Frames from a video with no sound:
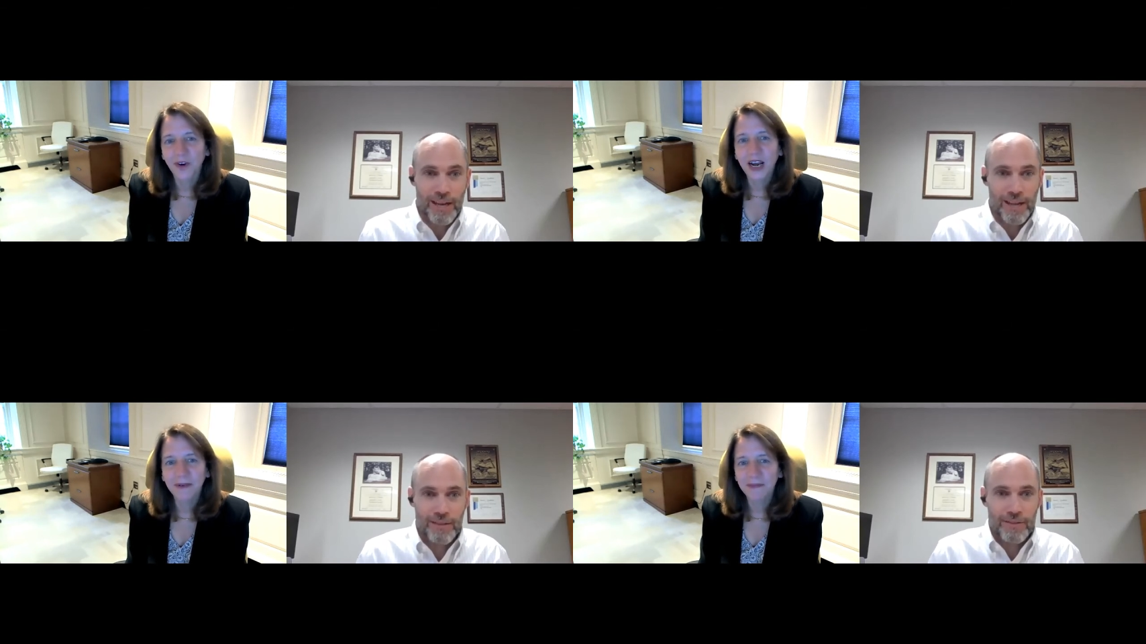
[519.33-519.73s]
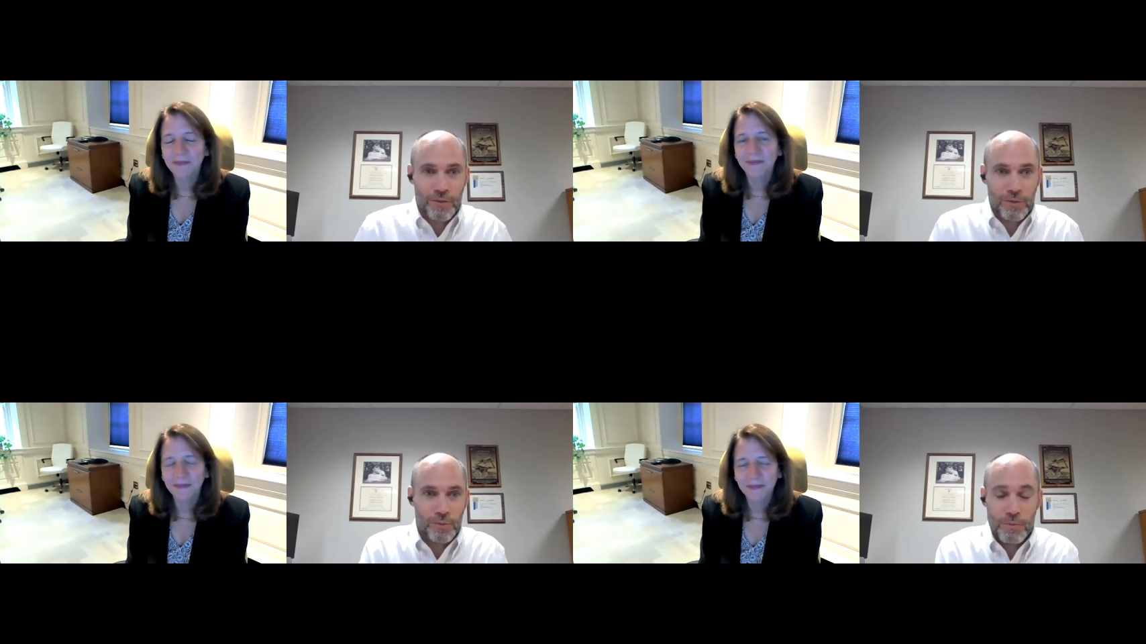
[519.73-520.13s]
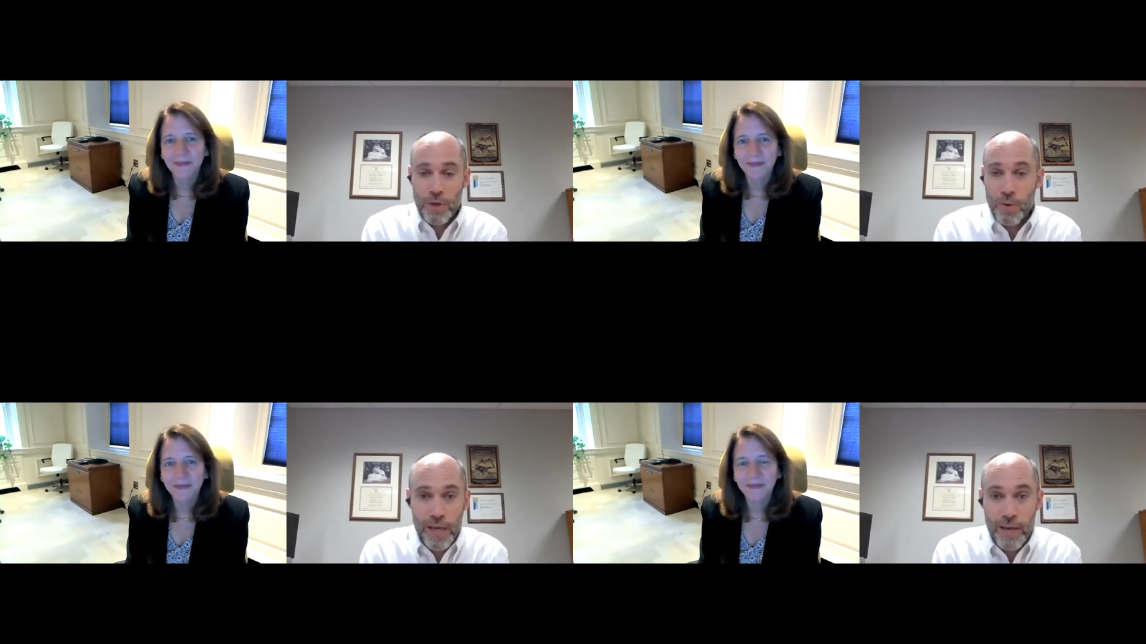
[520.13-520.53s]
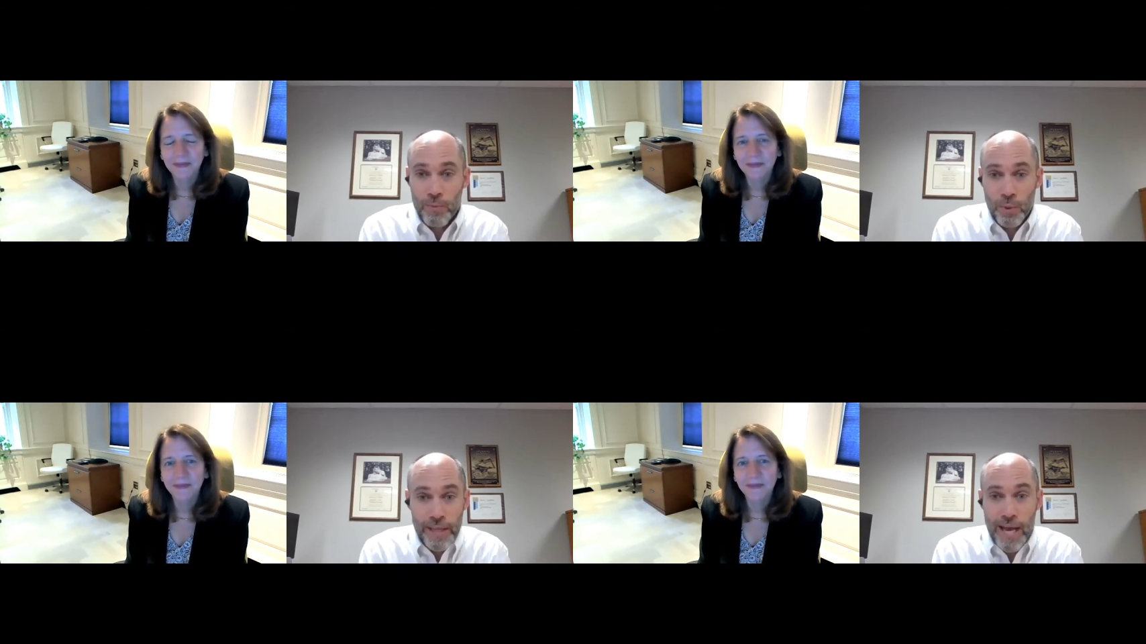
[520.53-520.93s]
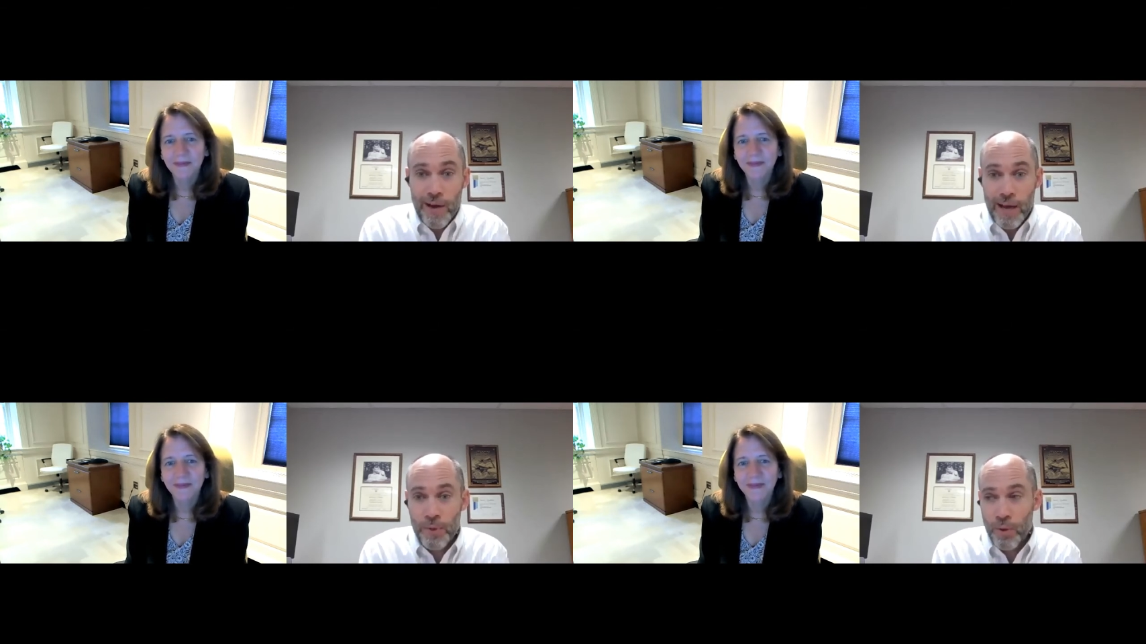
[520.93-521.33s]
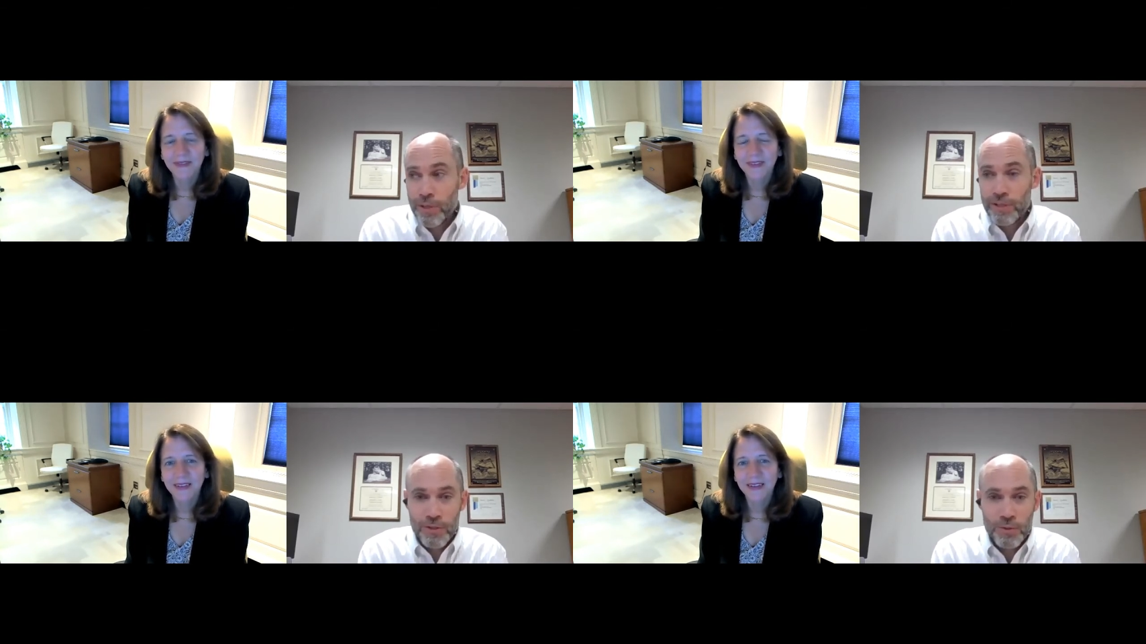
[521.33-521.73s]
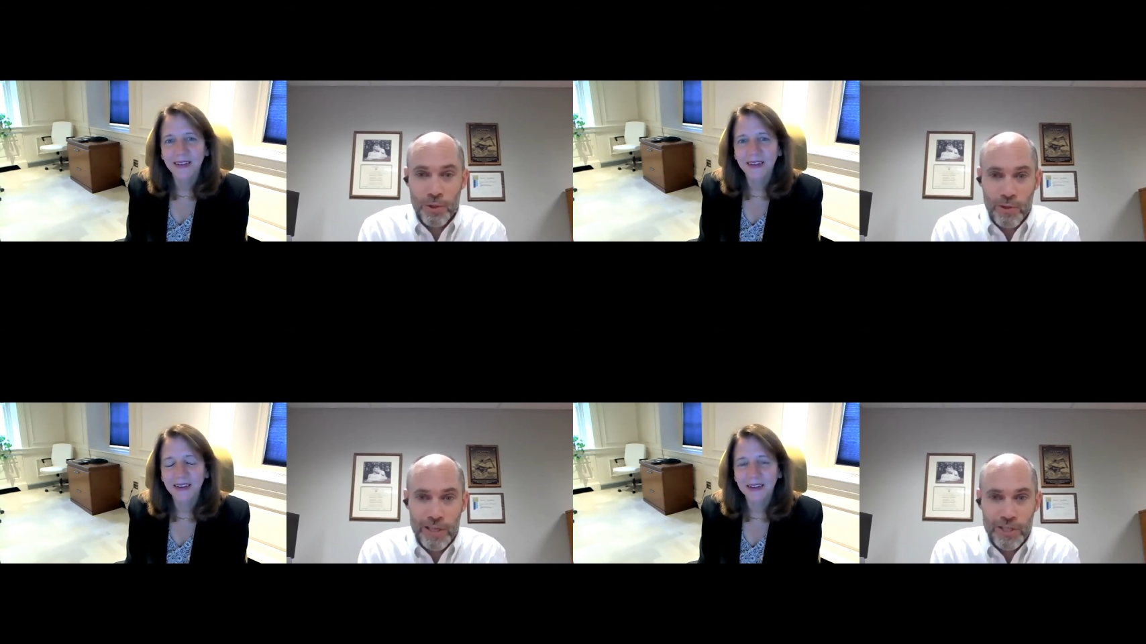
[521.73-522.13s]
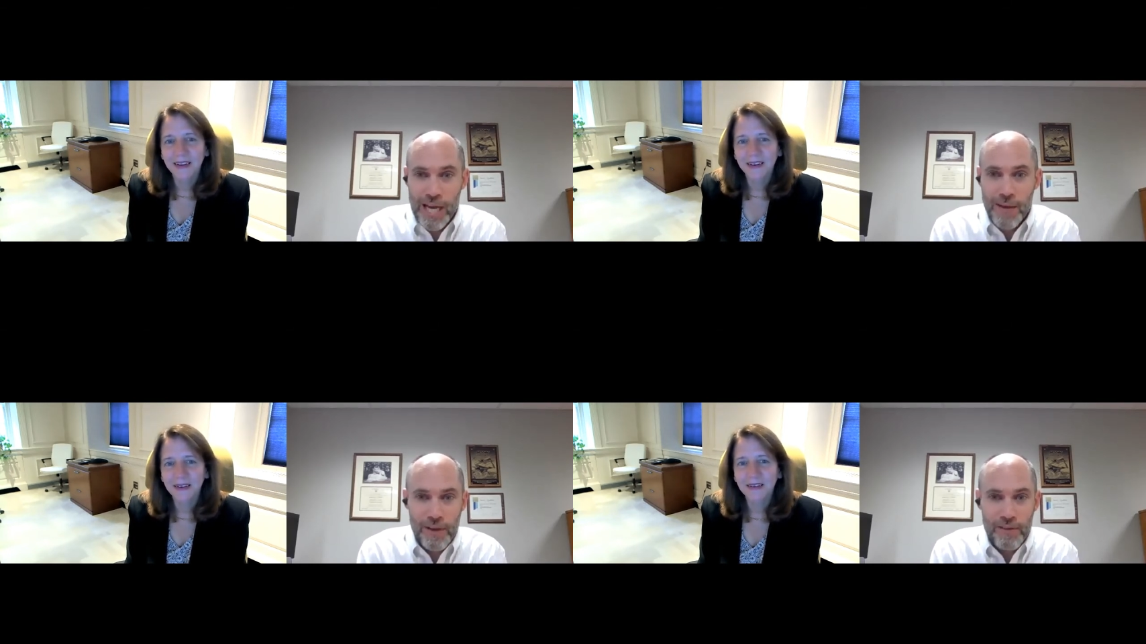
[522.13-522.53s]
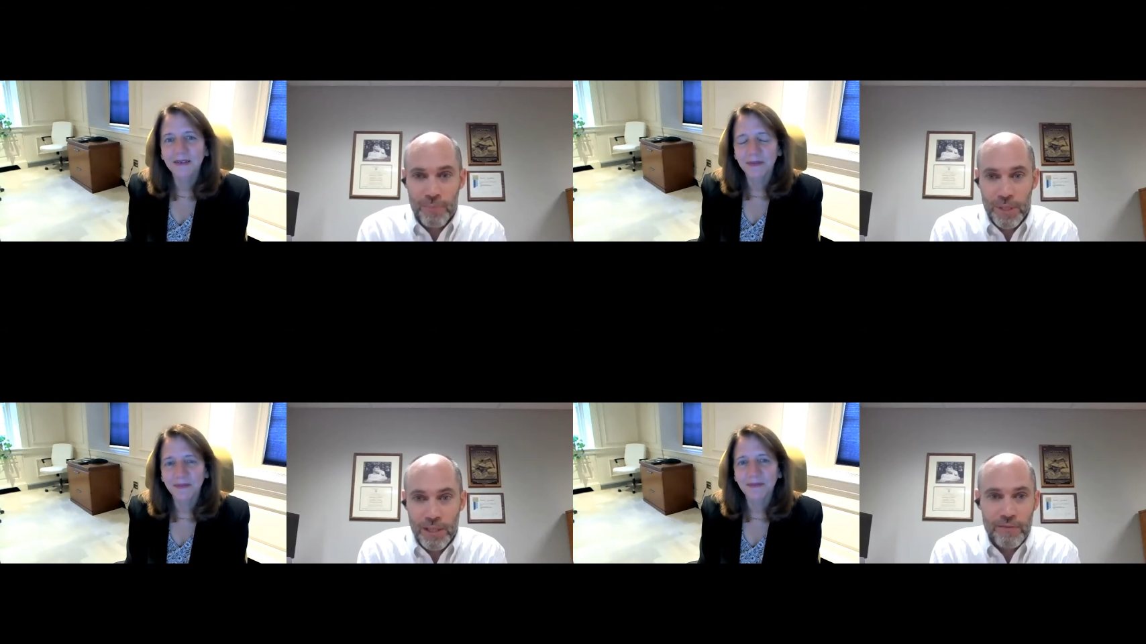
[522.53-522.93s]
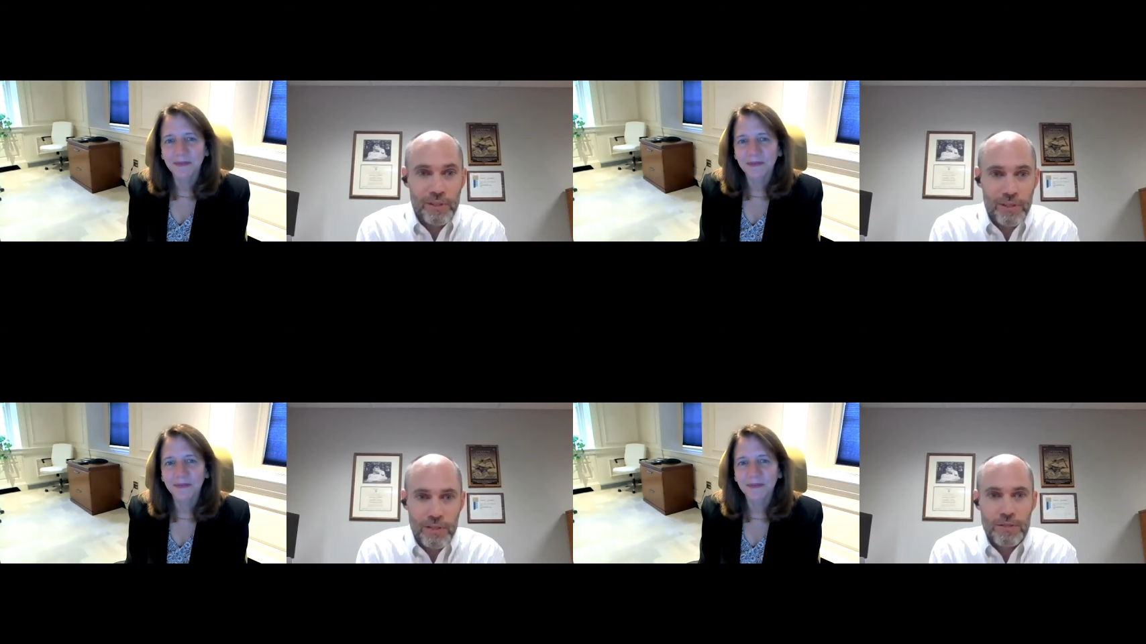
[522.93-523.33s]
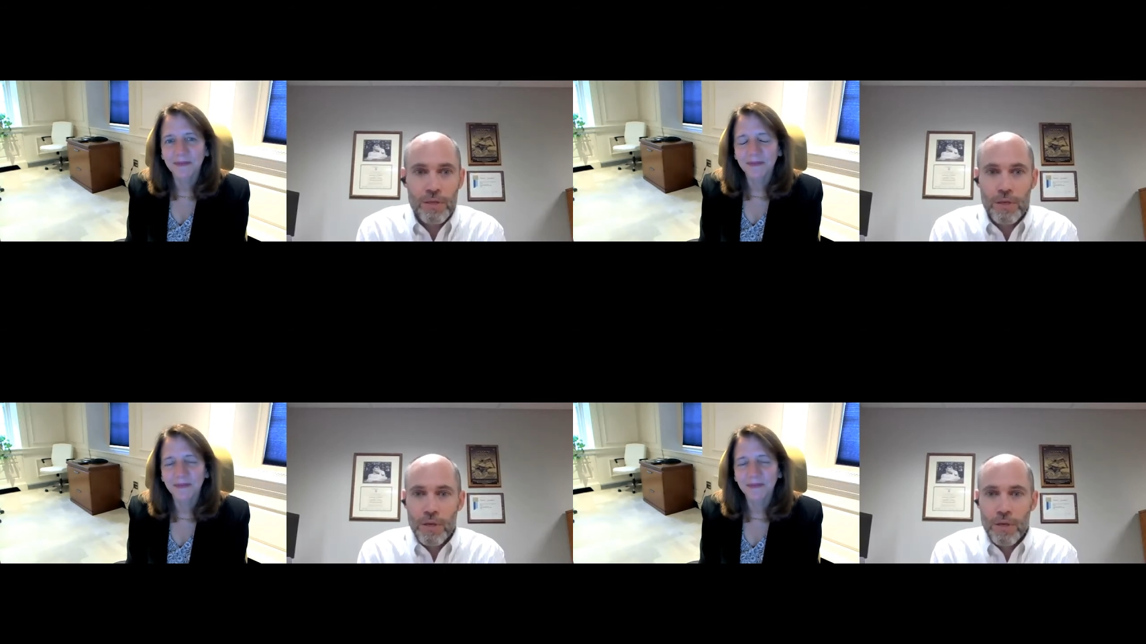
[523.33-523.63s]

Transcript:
Speaker 1: right to okay well now i'm going to do a great job i've been given this